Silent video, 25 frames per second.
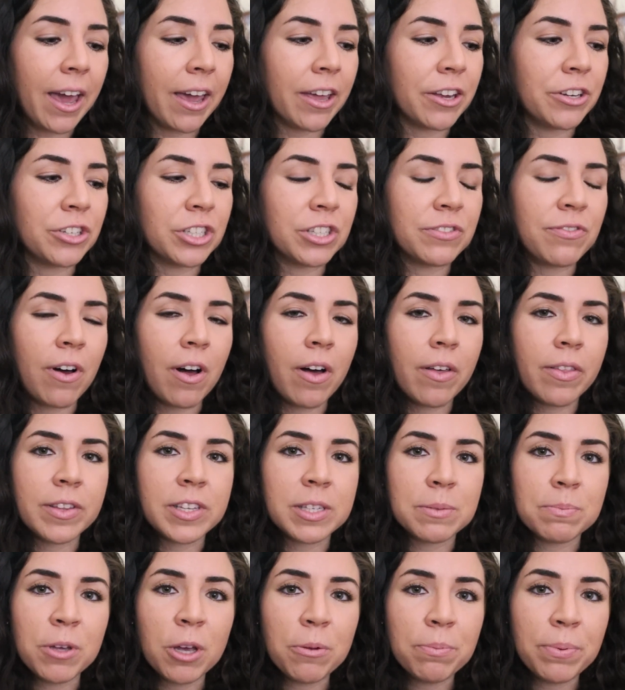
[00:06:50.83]
I could just follow
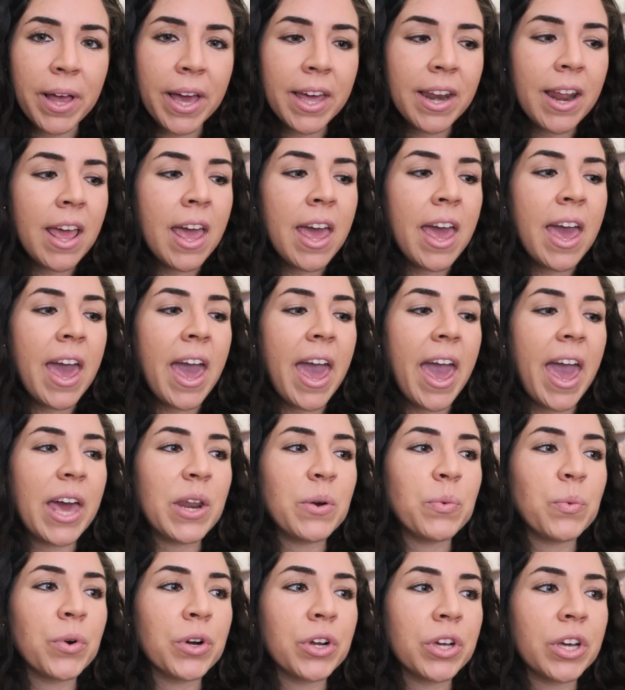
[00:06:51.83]
this meal plan
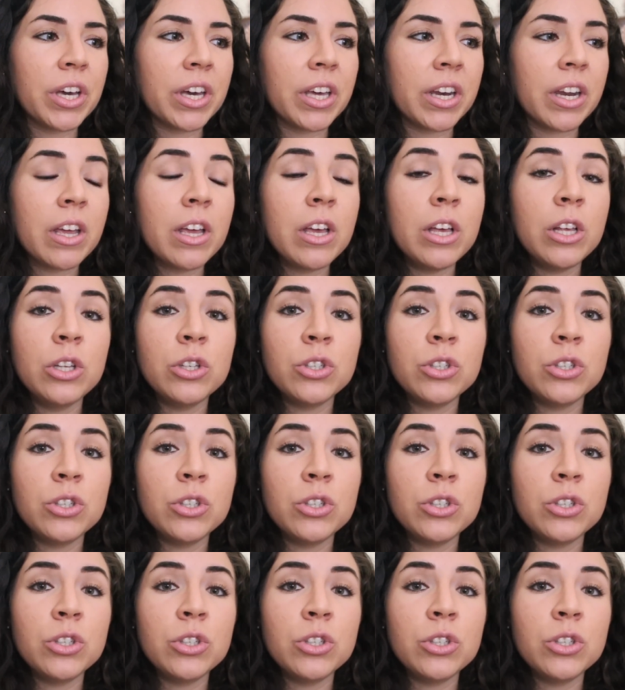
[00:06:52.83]
and we're good.